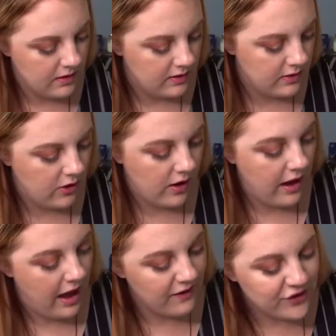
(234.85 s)
So
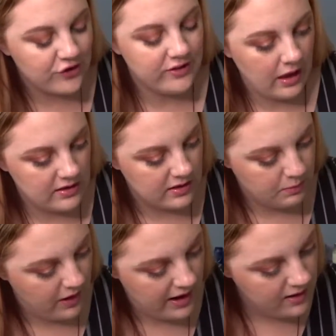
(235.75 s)
after sun
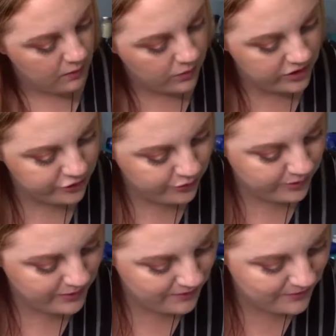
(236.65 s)
spray, which will
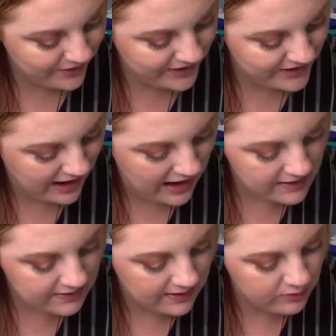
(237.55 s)
be really
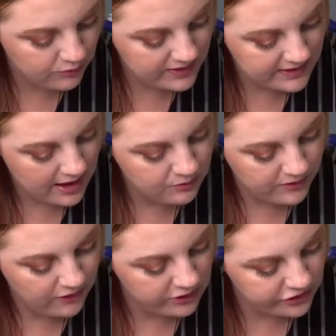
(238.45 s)
nice, it's reset and
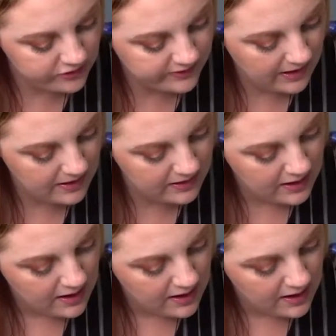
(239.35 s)
refresh your skin